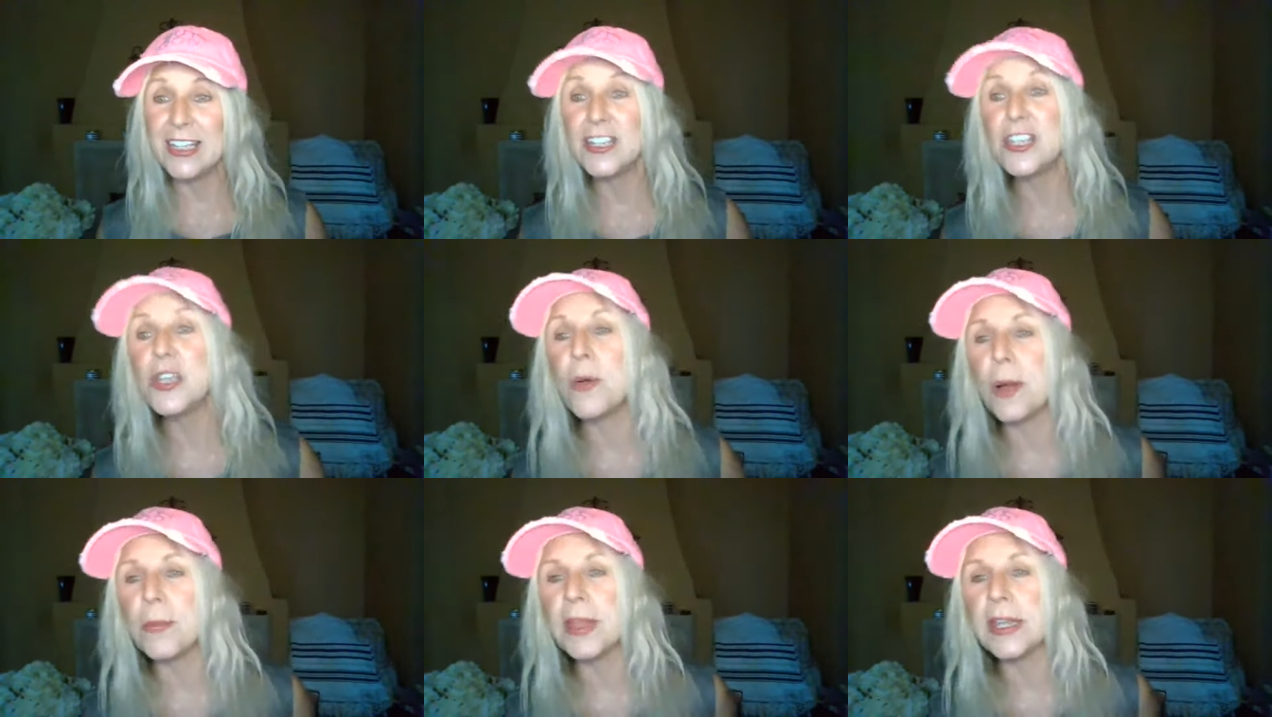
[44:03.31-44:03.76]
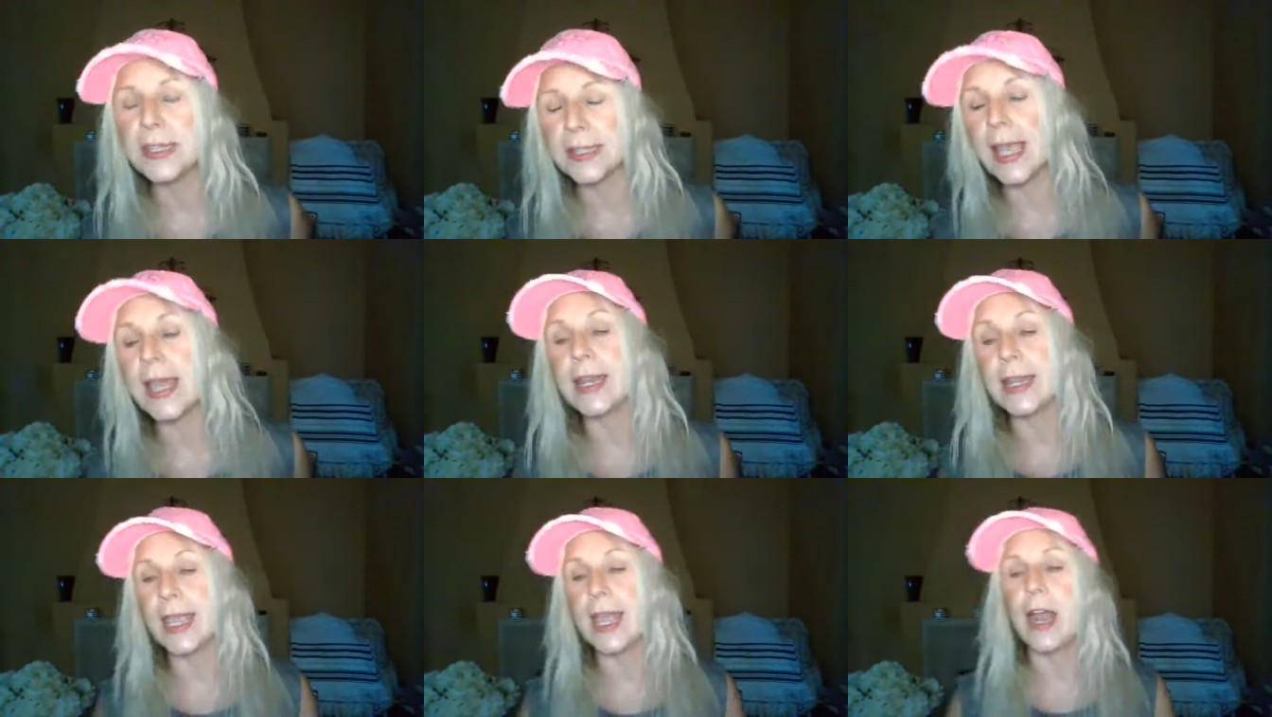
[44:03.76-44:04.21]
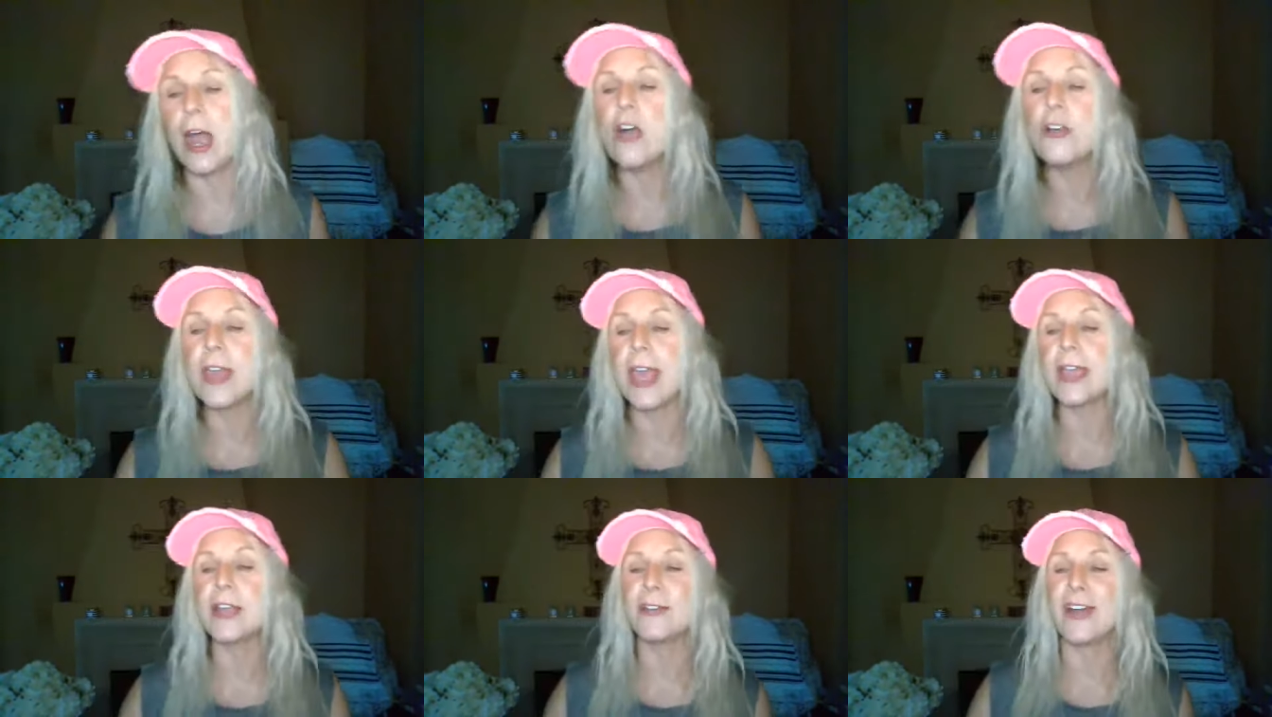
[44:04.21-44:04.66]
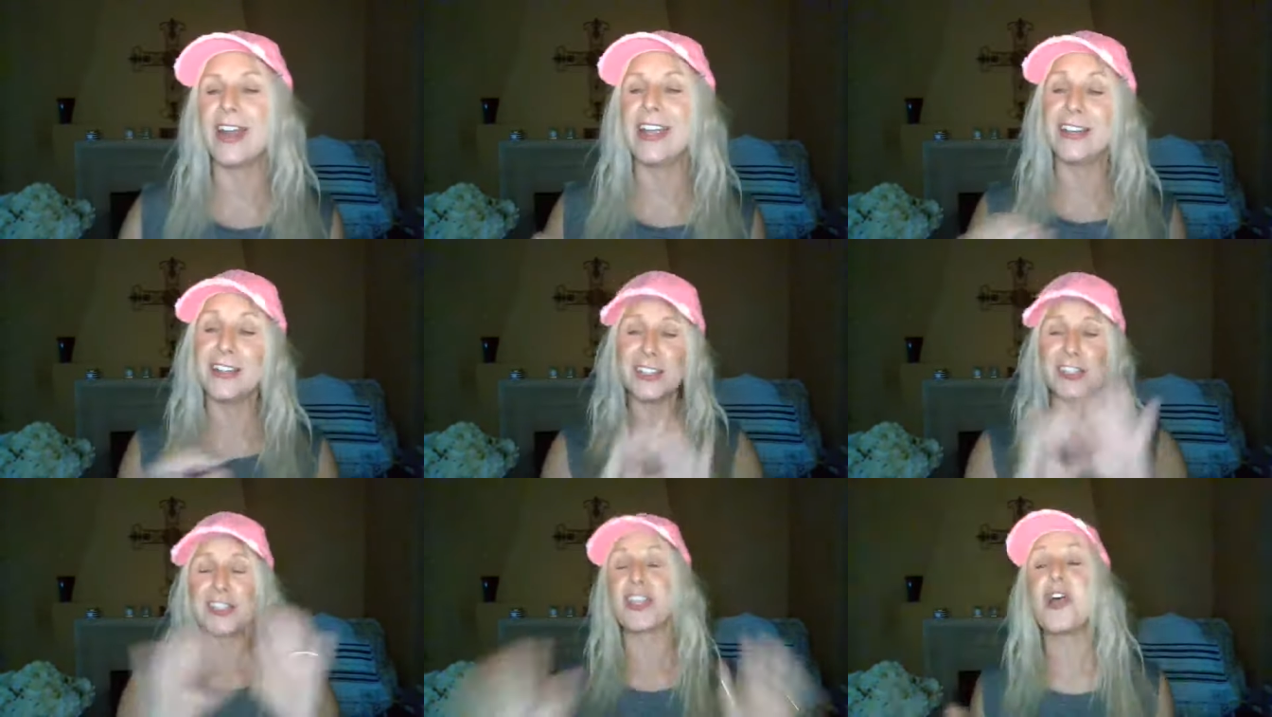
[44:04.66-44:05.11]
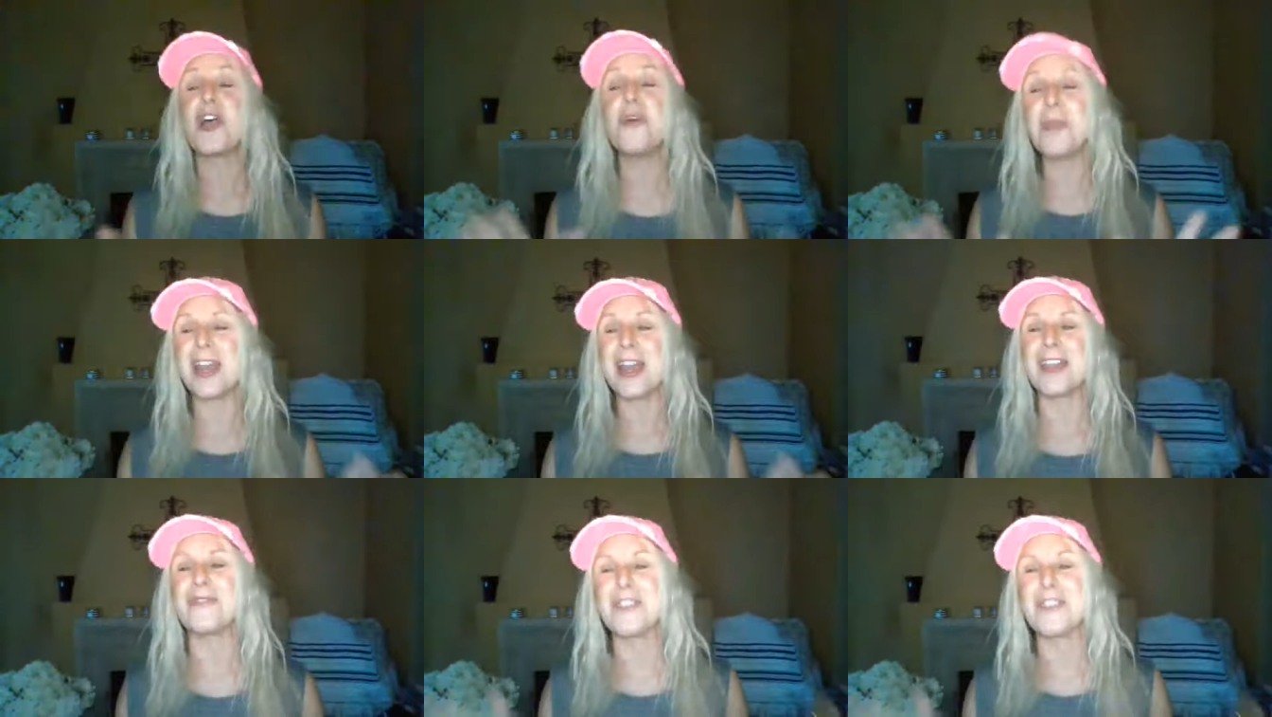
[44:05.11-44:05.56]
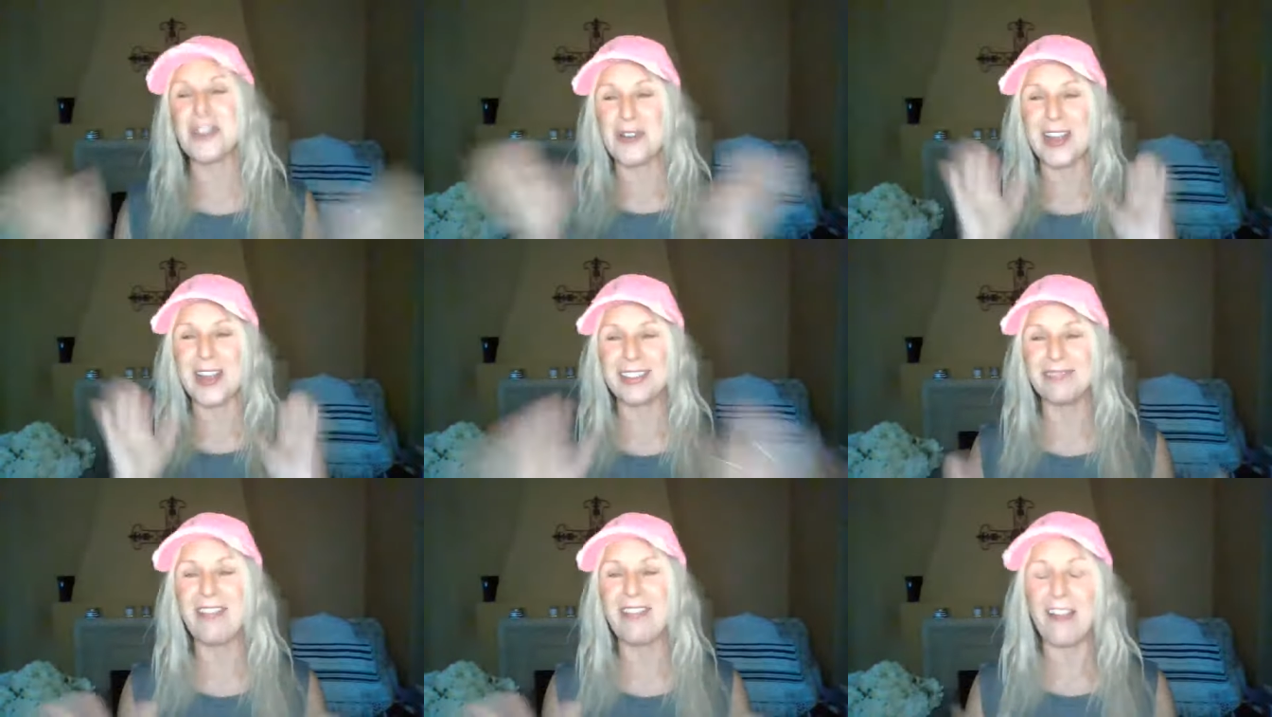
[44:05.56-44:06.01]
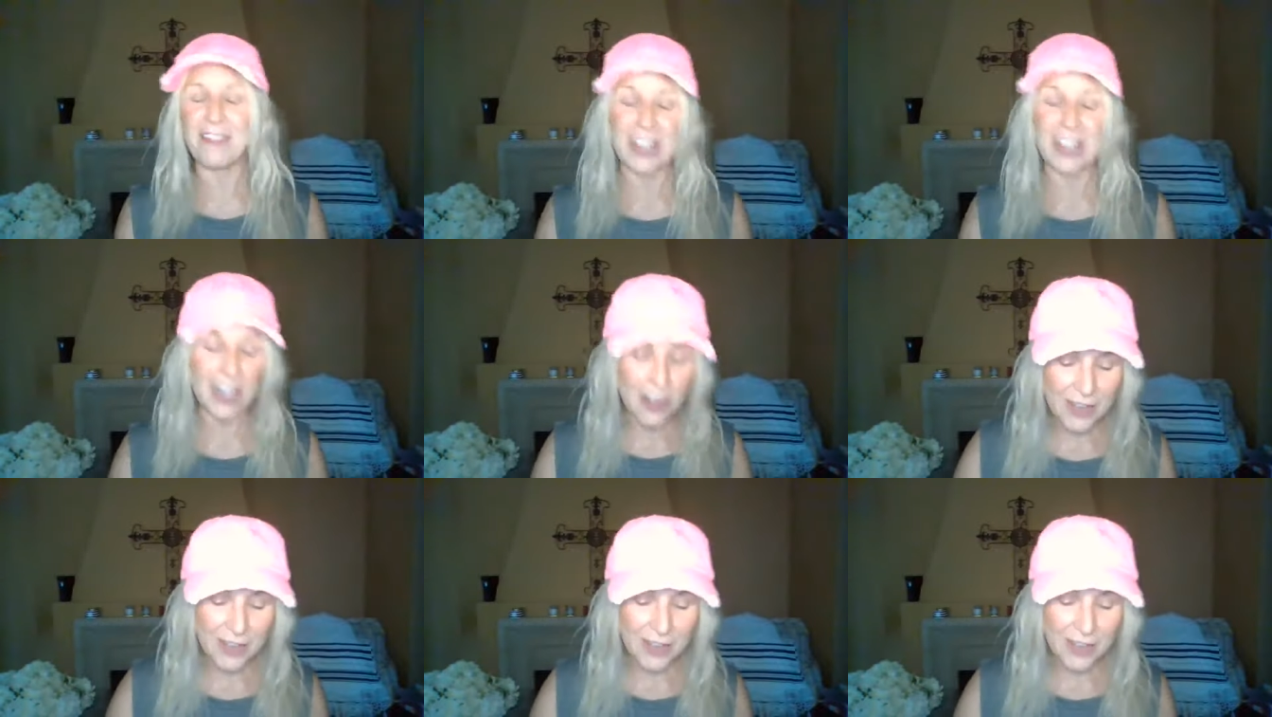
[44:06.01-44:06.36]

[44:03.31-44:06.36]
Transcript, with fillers: You want me to say it again? Okay, great. So many of you, I love it.